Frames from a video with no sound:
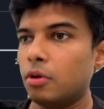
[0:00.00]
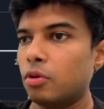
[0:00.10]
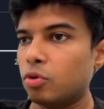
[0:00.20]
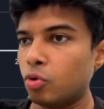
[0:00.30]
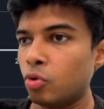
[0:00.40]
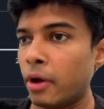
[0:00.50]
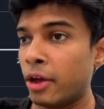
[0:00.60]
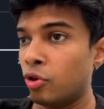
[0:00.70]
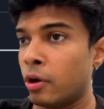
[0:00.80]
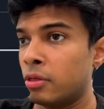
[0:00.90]
So
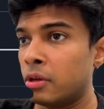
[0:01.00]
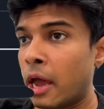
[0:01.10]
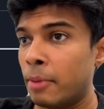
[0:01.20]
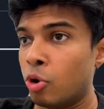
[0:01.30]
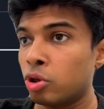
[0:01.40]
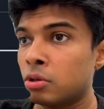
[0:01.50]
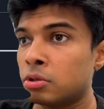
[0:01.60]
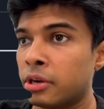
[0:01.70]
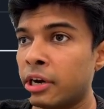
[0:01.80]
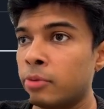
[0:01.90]
as you can see, I am on
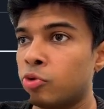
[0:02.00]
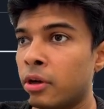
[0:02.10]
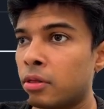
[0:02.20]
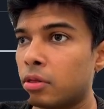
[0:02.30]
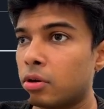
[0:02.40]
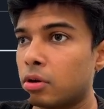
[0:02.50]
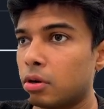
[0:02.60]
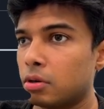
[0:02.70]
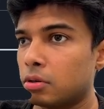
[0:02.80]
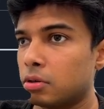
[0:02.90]
the AWS
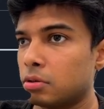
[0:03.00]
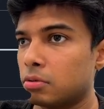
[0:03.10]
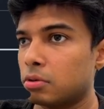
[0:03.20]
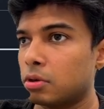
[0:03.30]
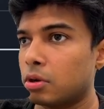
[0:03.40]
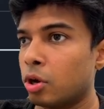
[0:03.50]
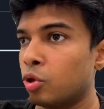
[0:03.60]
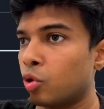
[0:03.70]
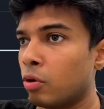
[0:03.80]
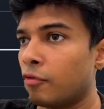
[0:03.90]

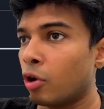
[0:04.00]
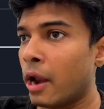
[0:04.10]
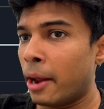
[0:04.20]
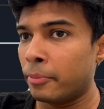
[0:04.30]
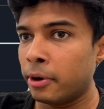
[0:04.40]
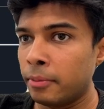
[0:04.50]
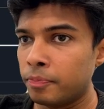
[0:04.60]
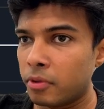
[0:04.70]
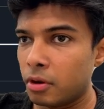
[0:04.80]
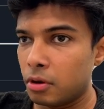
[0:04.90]
console for Lambda,
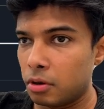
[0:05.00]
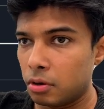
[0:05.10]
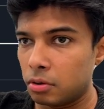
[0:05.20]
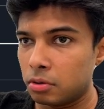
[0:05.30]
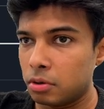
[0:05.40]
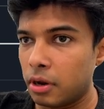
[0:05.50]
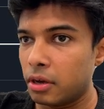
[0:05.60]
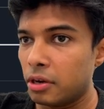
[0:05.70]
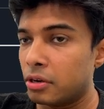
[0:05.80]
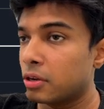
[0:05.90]

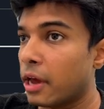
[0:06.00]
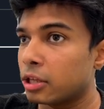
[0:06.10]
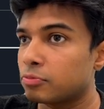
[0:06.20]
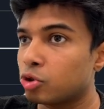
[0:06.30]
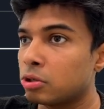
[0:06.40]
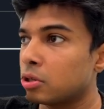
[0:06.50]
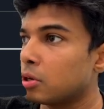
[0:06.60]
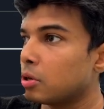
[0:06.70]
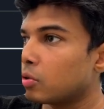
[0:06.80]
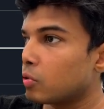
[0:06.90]
like its dashboard.
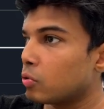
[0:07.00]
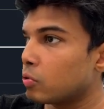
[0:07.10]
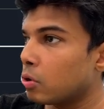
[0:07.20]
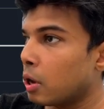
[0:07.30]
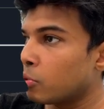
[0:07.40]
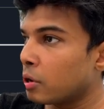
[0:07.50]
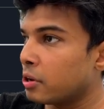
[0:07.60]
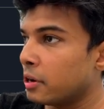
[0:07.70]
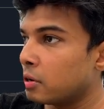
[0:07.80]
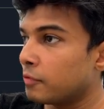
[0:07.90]
So I'm gonna
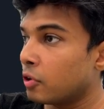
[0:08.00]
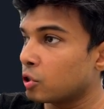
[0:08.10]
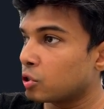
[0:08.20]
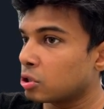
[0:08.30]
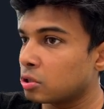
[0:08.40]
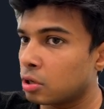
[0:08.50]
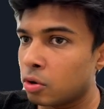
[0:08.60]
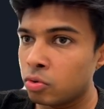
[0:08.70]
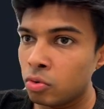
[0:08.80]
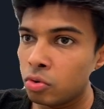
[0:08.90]
create a function
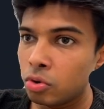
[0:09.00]
now,